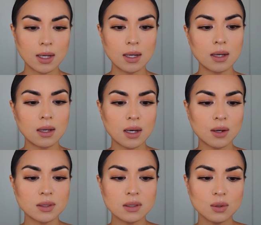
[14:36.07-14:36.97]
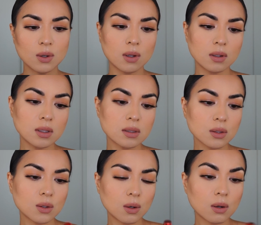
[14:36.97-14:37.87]
How is it called? It's
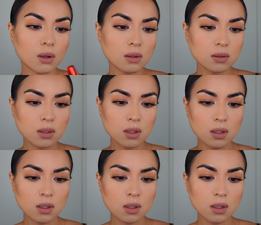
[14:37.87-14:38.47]
called